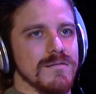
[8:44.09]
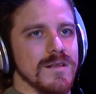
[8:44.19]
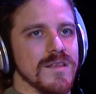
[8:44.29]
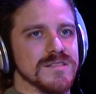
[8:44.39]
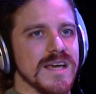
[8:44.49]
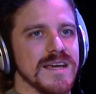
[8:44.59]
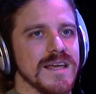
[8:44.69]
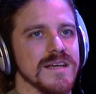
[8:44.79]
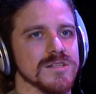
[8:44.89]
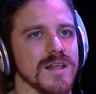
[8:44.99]
in this day and
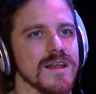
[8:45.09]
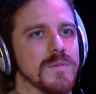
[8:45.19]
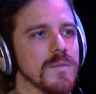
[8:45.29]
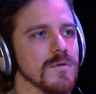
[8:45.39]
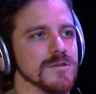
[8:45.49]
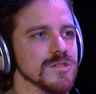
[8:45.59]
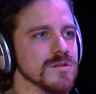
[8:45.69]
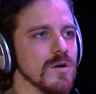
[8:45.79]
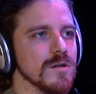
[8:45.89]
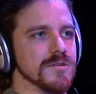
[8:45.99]
age, a lot of people are
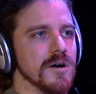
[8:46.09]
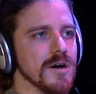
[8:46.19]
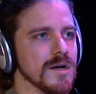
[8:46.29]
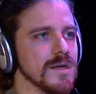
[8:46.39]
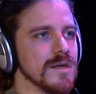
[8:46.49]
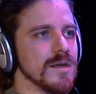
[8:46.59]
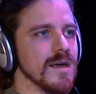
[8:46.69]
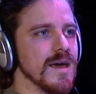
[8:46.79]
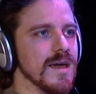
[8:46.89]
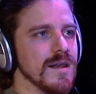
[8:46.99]
just all talk,
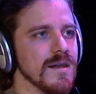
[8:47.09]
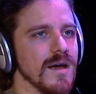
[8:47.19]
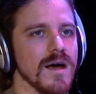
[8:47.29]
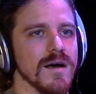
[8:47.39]
and